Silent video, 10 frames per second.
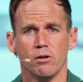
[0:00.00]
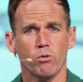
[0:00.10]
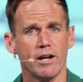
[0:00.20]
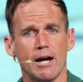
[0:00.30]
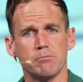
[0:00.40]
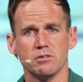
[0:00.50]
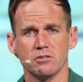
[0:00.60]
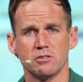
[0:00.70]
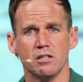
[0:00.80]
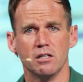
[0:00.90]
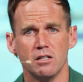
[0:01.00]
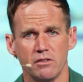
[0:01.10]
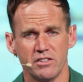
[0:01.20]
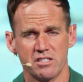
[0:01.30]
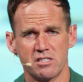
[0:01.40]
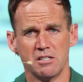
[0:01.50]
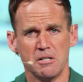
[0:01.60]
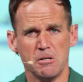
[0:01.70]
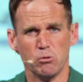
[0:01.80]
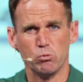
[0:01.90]
And what happens? This
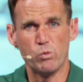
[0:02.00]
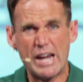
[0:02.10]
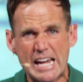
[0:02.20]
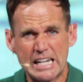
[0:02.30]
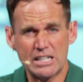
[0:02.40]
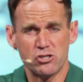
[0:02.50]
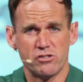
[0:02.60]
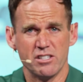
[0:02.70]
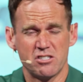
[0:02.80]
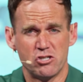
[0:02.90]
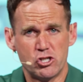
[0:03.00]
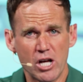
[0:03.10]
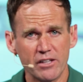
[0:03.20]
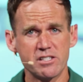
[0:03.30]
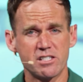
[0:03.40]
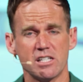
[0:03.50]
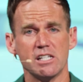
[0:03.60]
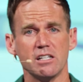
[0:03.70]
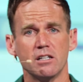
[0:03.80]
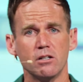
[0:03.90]
rage, this
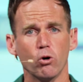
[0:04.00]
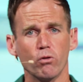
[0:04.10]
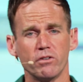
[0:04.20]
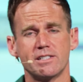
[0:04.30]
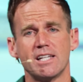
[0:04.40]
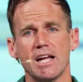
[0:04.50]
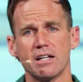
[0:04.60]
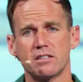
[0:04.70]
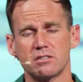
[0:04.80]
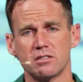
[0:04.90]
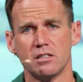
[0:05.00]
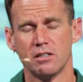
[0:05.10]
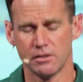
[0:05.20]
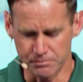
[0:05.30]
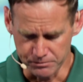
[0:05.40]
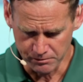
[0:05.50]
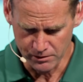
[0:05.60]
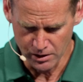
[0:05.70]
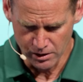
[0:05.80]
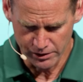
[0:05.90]
jealousy overtakes
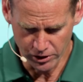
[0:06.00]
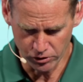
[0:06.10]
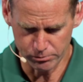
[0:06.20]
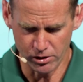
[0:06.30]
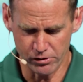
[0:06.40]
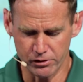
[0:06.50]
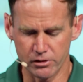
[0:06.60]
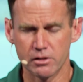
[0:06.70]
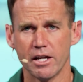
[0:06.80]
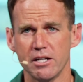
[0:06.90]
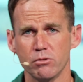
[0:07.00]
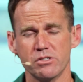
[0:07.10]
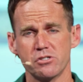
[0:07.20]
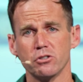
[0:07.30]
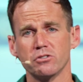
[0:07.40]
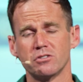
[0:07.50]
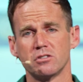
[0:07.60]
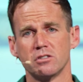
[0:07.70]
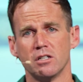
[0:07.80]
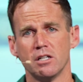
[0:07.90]
the other brother, and it
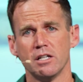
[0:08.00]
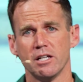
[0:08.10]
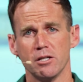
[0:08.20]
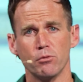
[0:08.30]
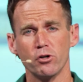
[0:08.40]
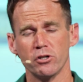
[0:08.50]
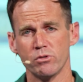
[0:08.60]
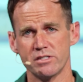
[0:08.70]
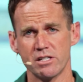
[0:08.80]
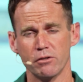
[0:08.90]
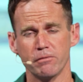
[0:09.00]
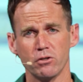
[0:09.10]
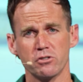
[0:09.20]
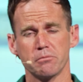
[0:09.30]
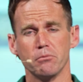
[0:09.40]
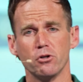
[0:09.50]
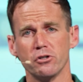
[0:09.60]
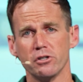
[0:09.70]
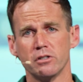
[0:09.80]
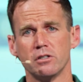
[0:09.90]
results in murder. We see the first
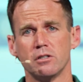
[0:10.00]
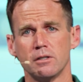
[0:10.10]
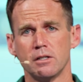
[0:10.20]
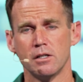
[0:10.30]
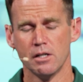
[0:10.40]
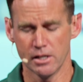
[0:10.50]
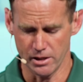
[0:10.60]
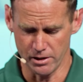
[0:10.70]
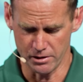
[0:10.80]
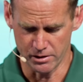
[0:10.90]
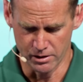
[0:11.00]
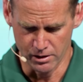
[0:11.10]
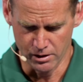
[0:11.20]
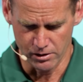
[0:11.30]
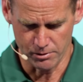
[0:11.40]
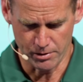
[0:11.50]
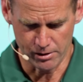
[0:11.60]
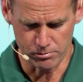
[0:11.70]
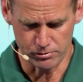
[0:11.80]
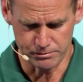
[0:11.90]
murder in the
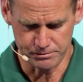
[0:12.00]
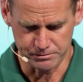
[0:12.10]
Bible.